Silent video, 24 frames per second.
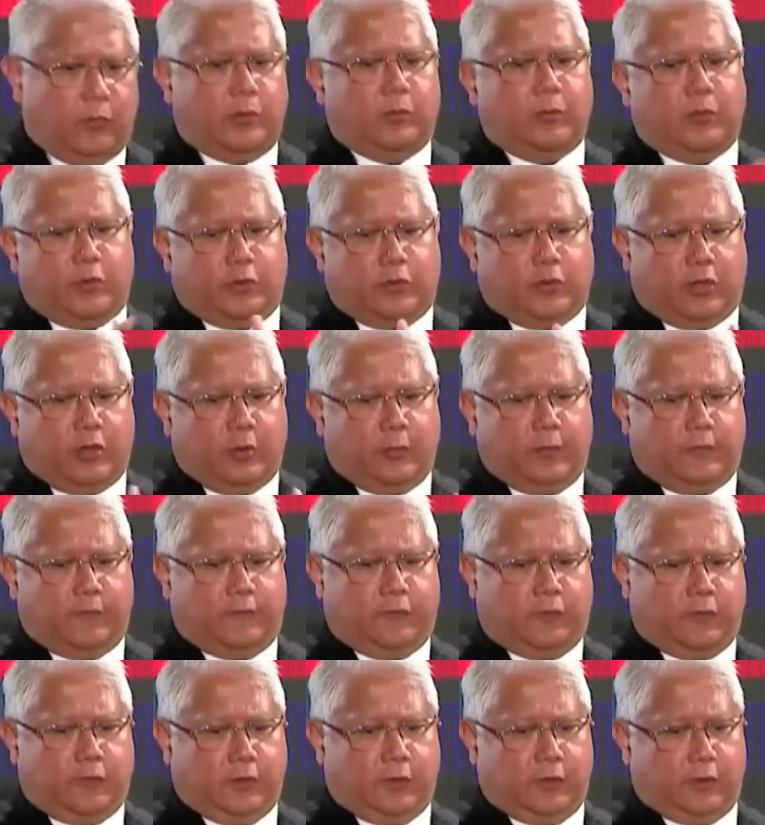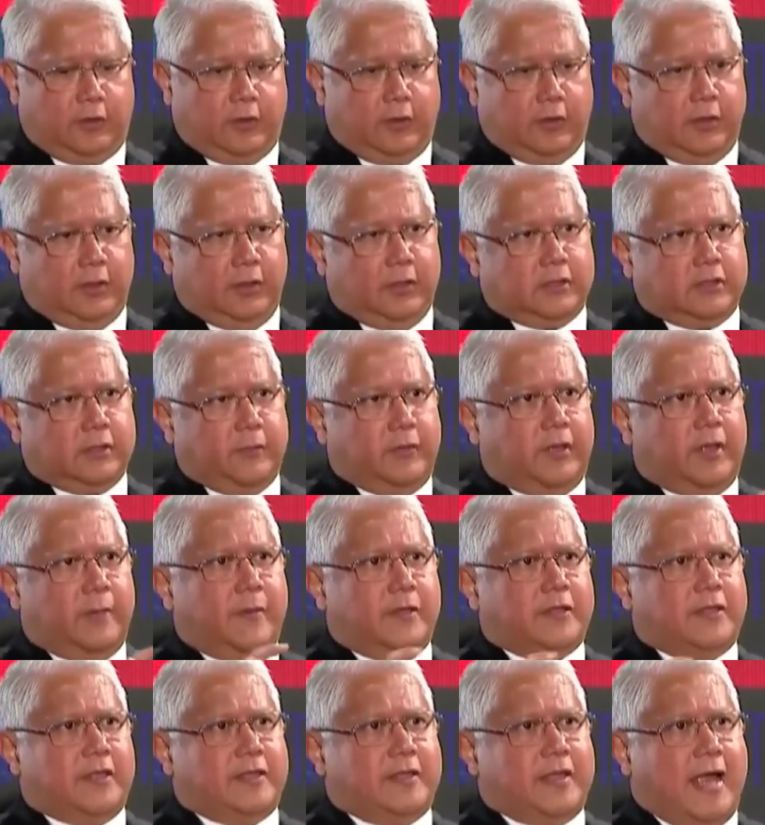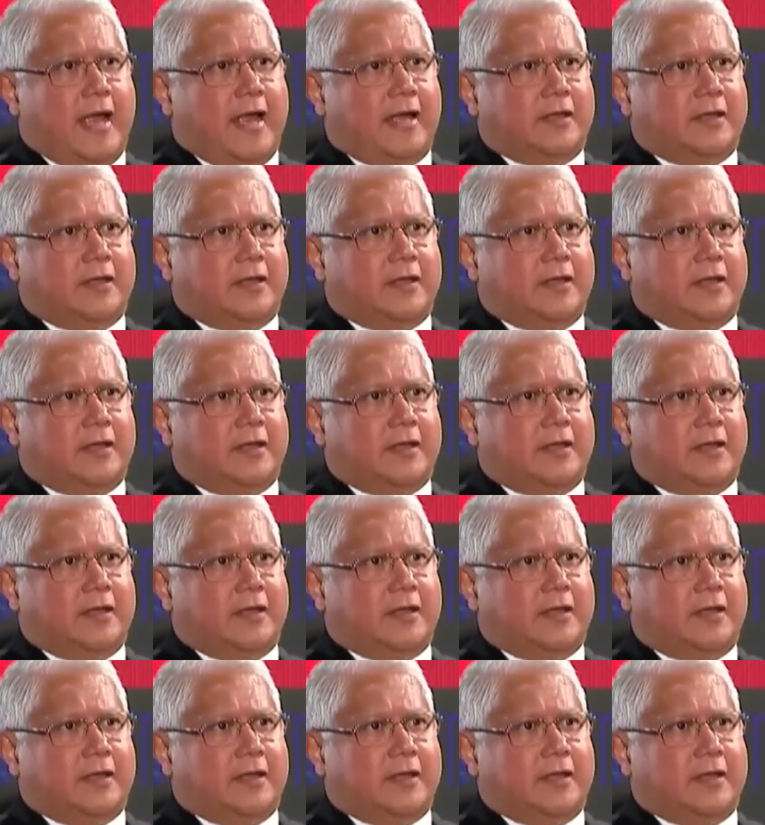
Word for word: you know, when we were talking before, something about the